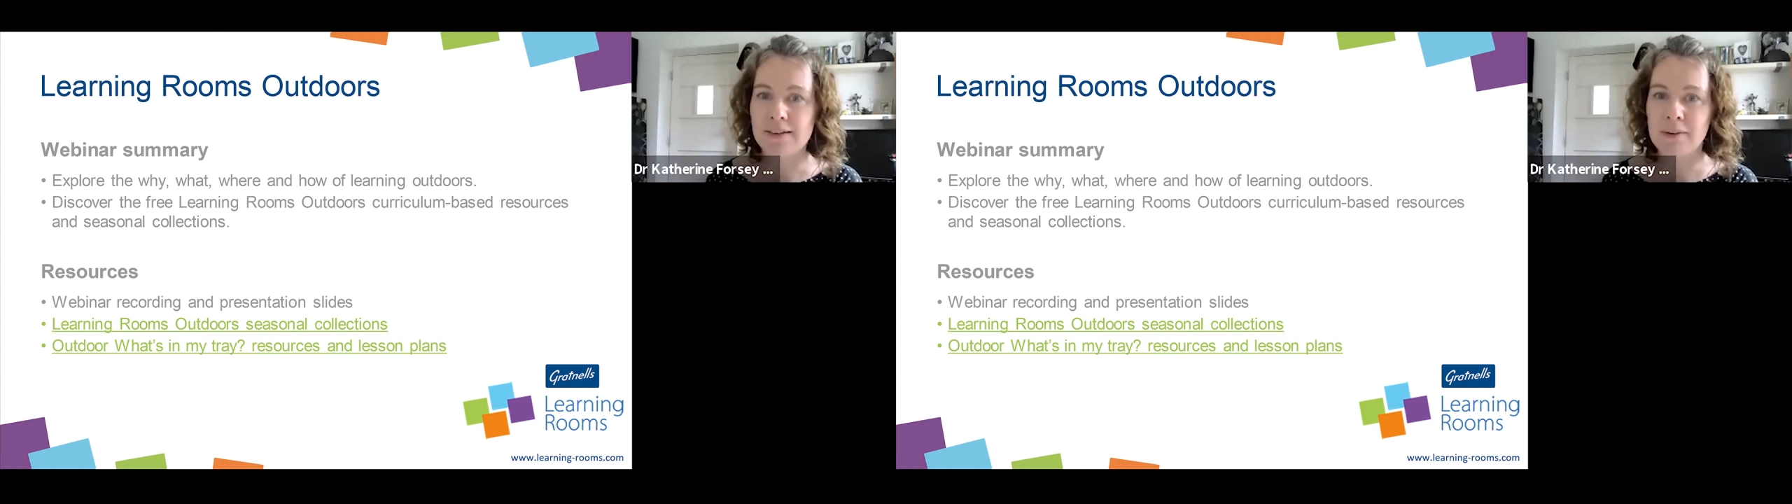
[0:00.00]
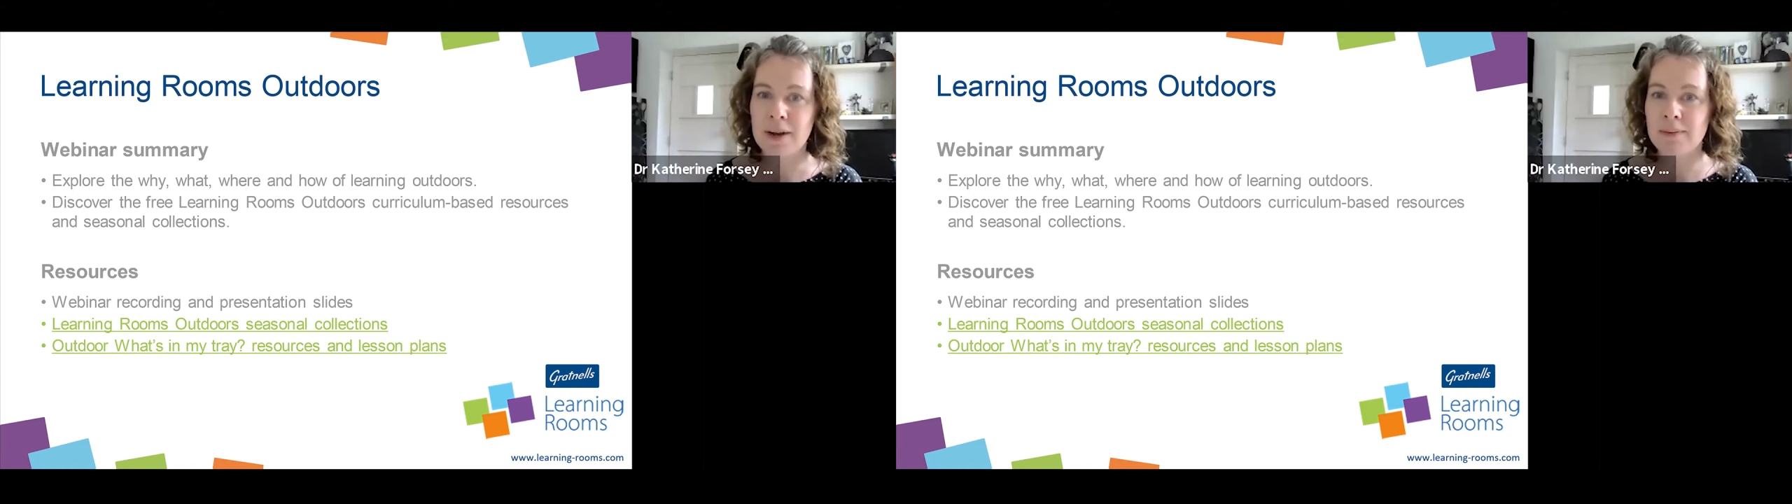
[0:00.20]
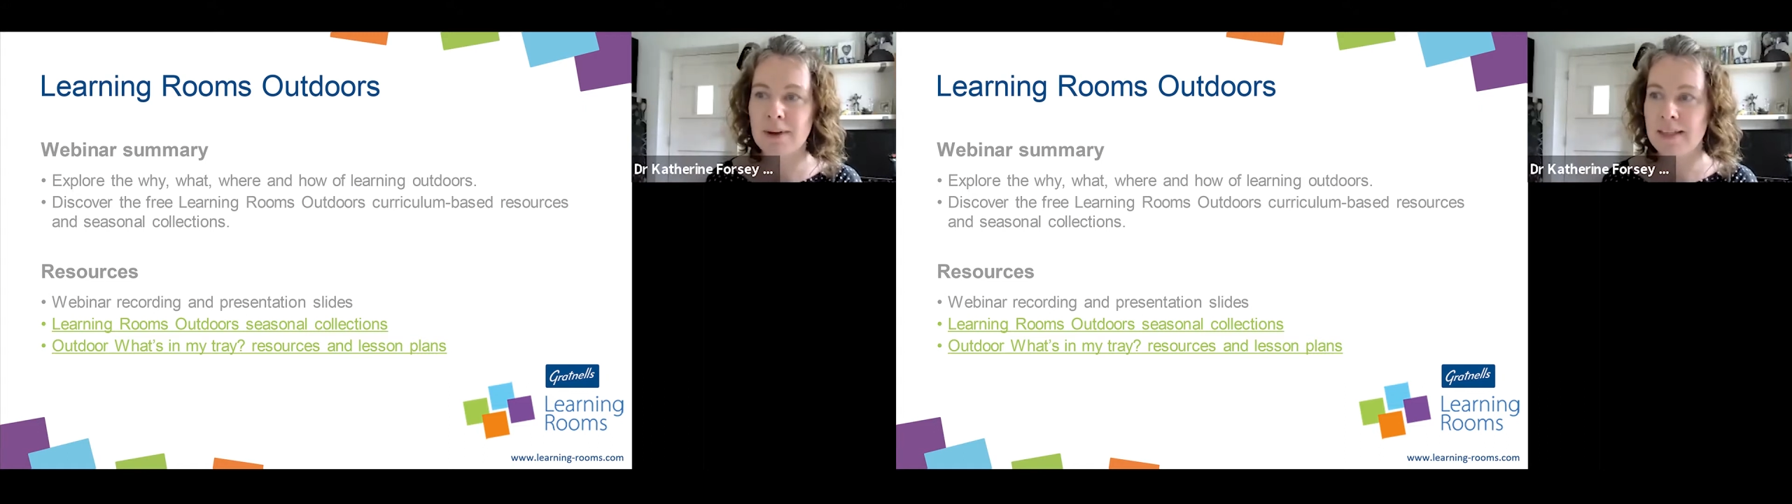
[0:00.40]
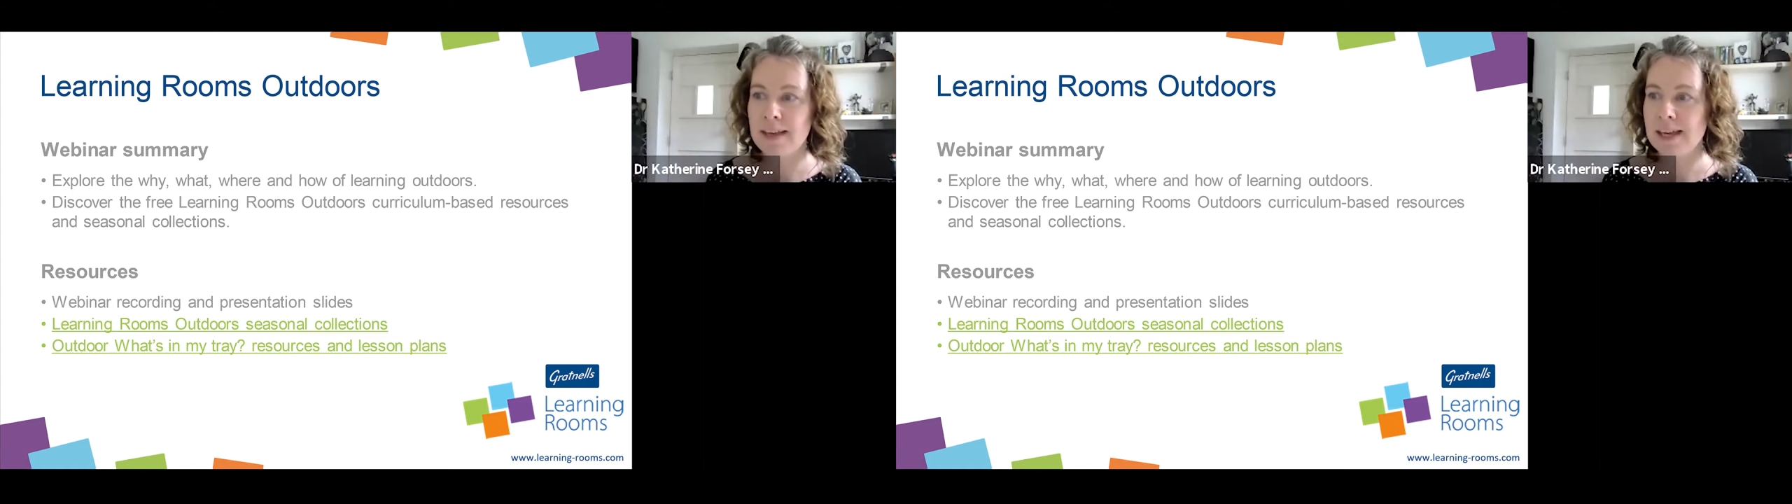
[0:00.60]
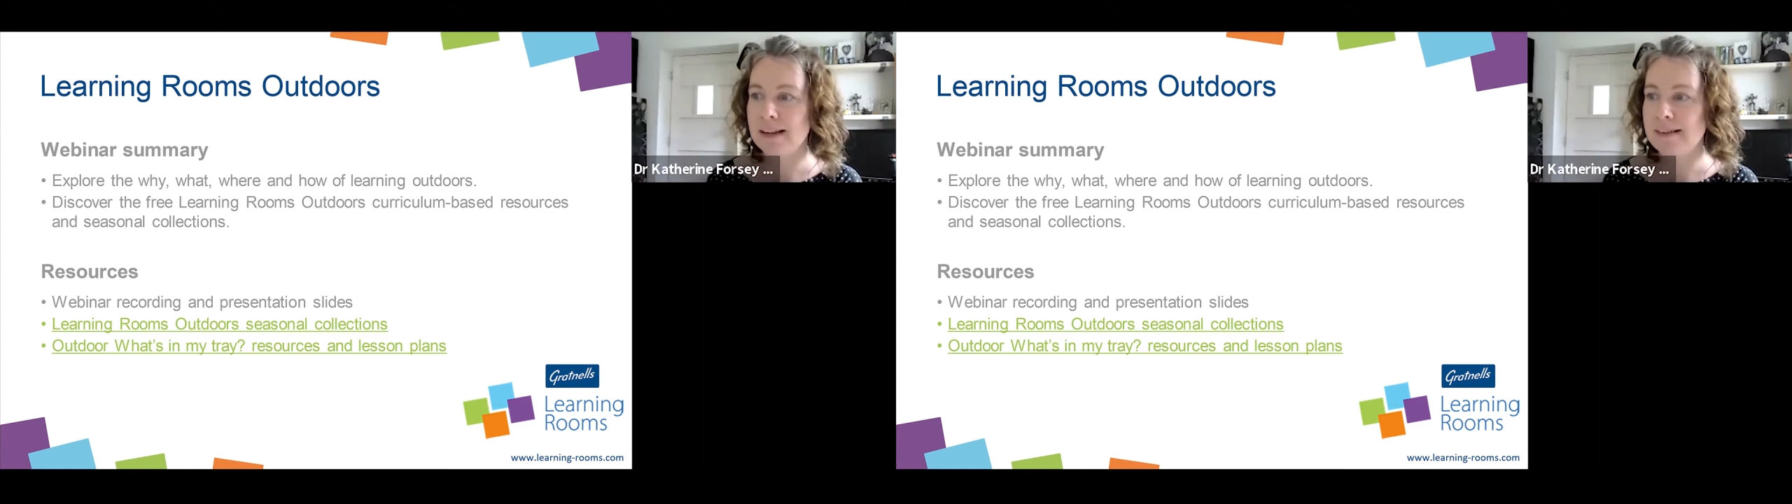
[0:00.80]
So anywhere
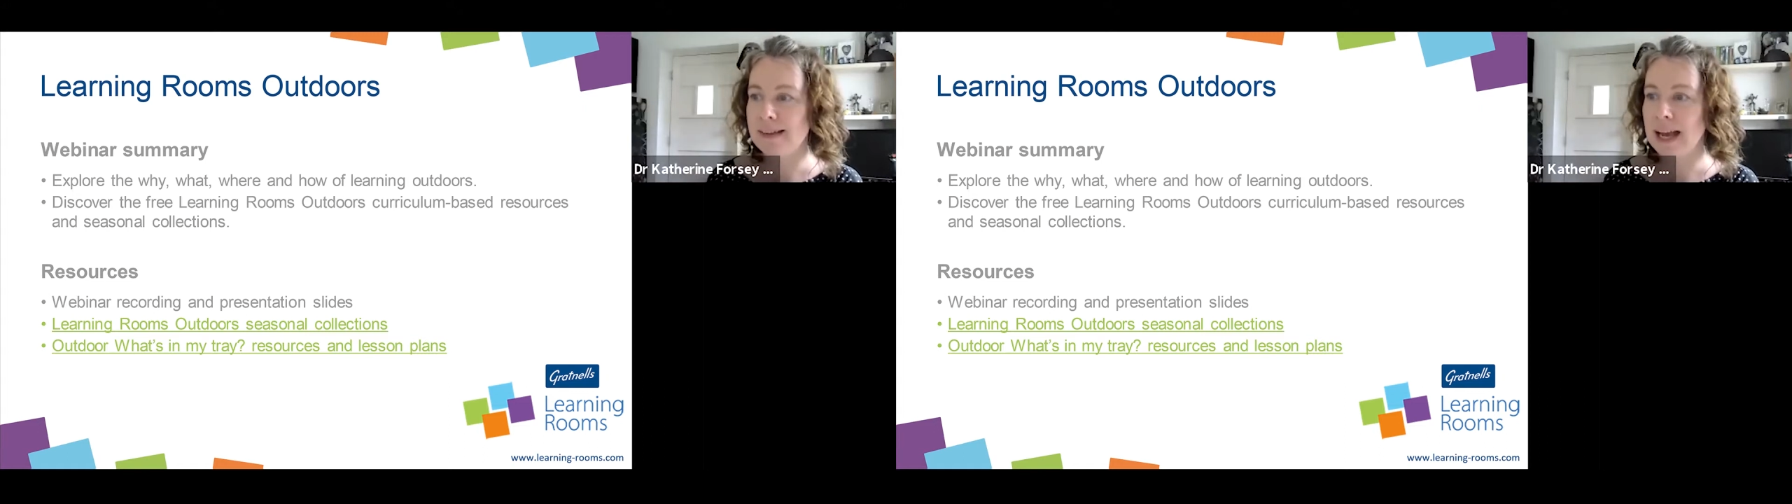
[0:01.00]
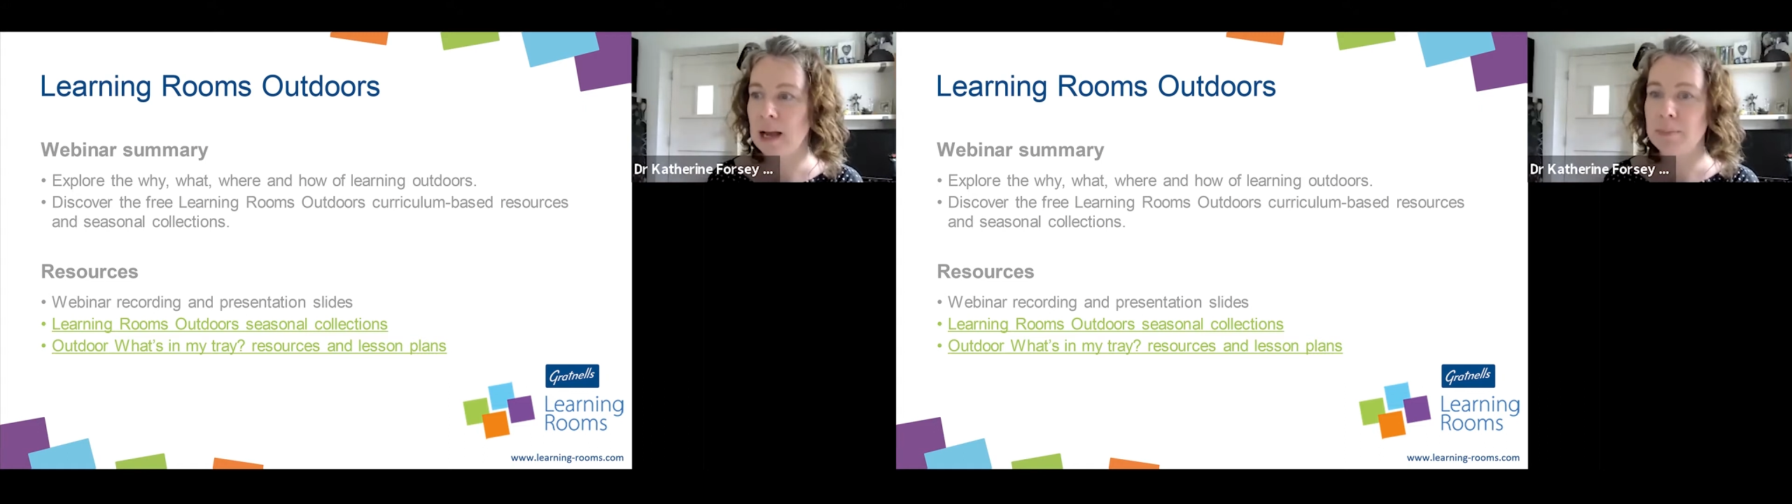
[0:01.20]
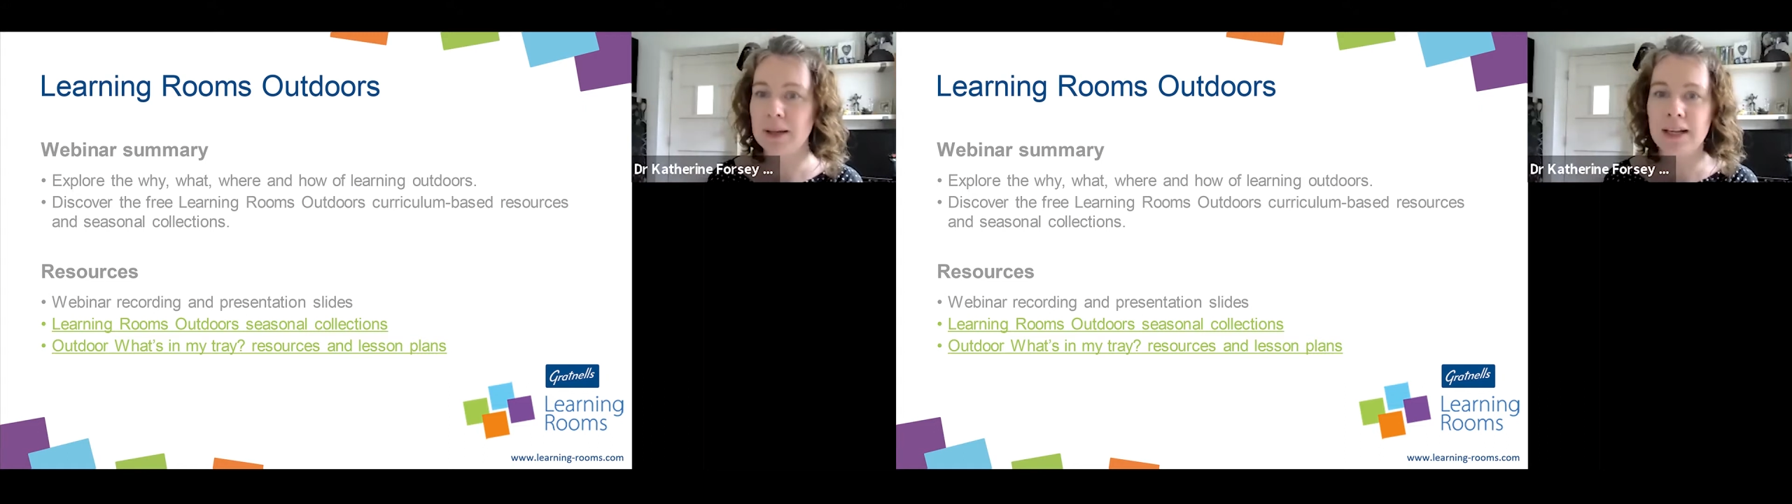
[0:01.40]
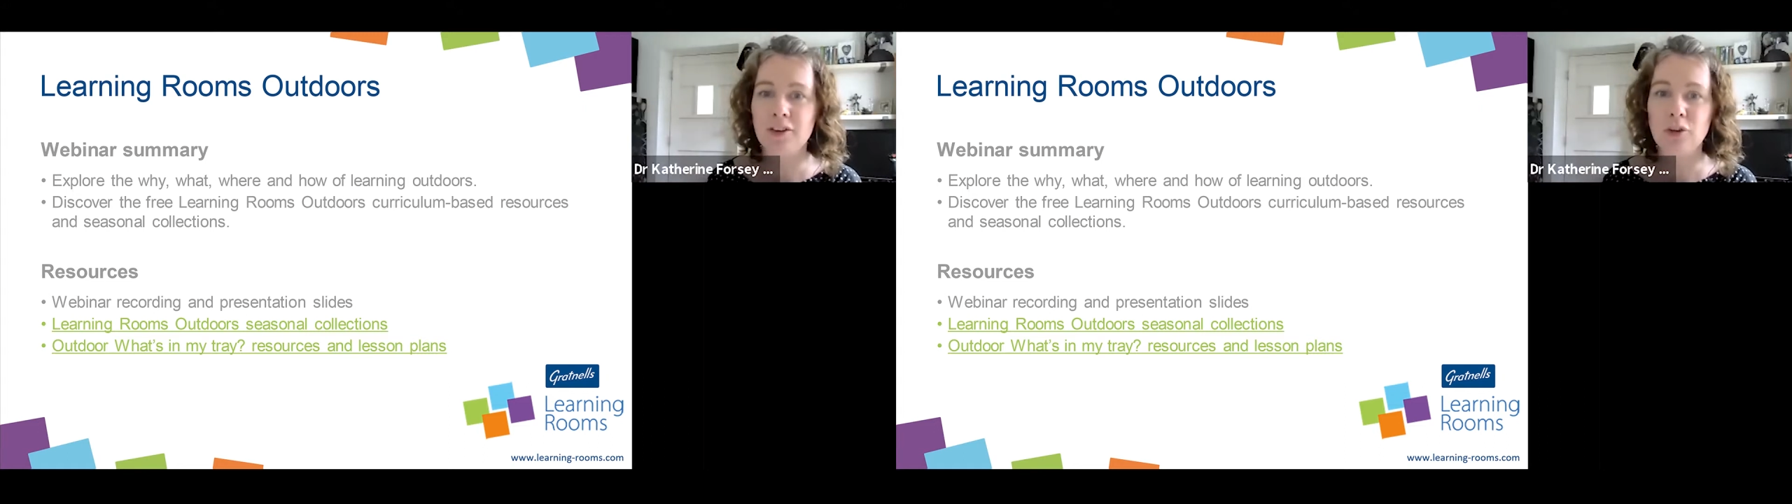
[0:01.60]
that you can see hyperlinks,